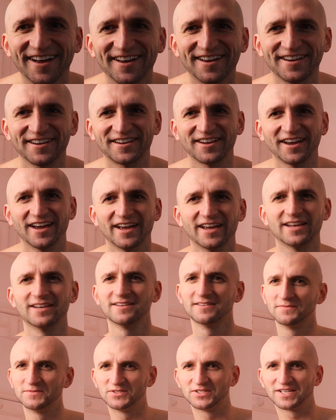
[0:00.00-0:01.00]
Okay,
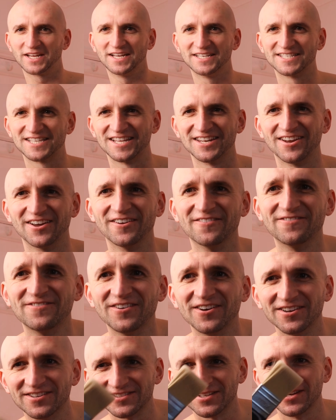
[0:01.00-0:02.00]
we're just getting to the light.
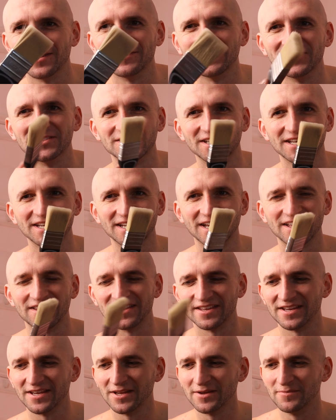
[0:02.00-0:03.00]
First time using
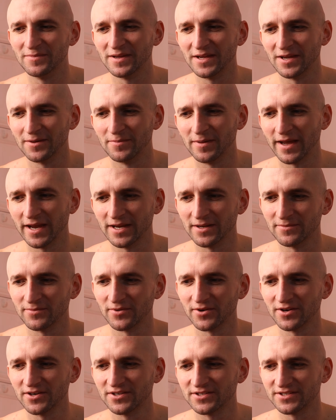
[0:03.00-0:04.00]
the bigger
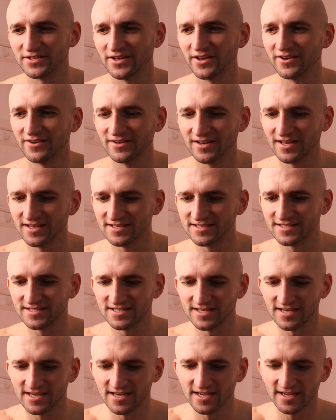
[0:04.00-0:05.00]
paintbrush, so let's
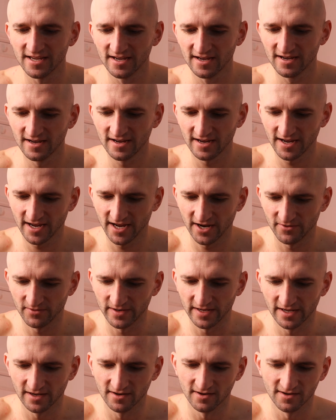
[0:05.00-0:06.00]
see how we
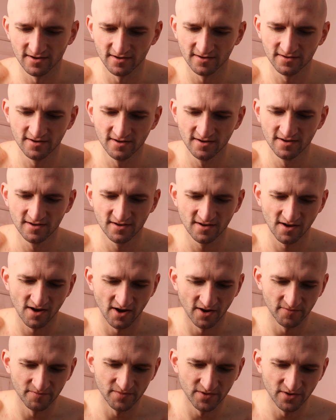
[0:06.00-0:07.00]
get on.
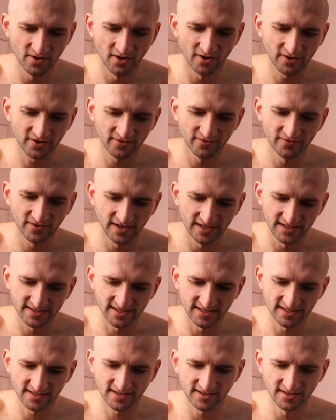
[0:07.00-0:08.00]
I'm not convinced
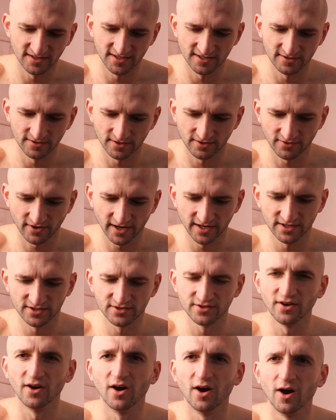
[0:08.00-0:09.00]
it's going to do a great
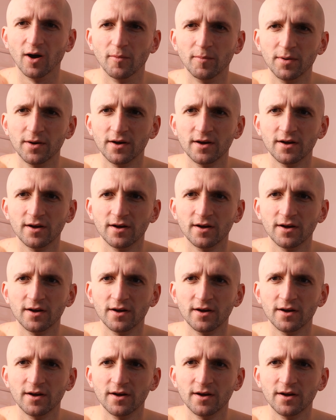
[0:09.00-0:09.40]
job,